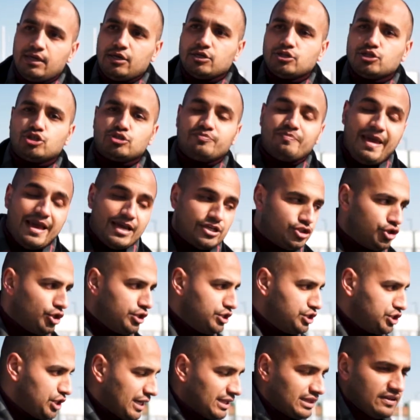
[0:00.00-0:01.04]
just make sure you
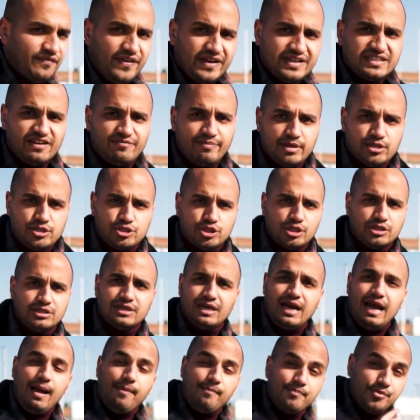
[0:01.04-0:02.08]
check the things I mentioned.
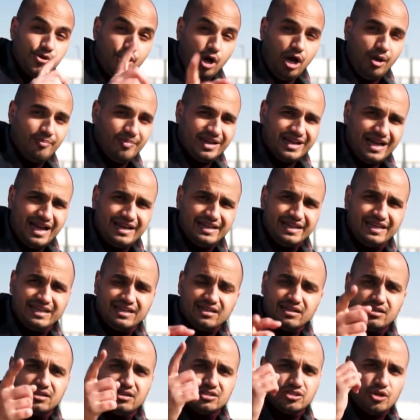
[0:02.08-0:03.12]
I'm not a mechanic,
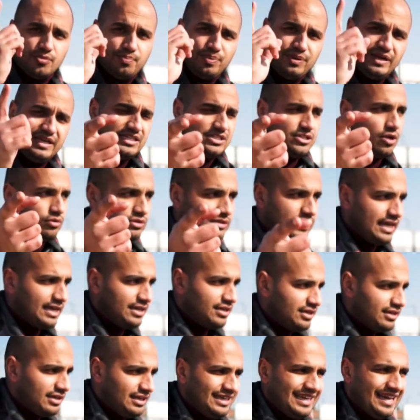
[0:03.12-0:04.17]
so please don't say
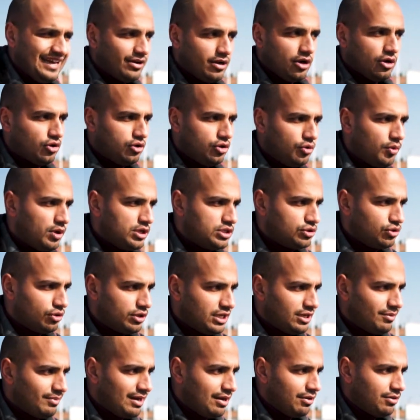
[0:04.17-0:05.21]
he ain't got a clue what he's
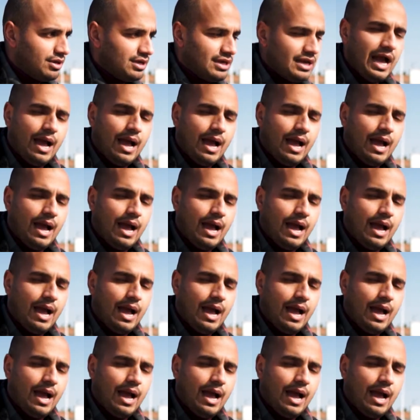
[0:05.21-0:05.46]
talking about.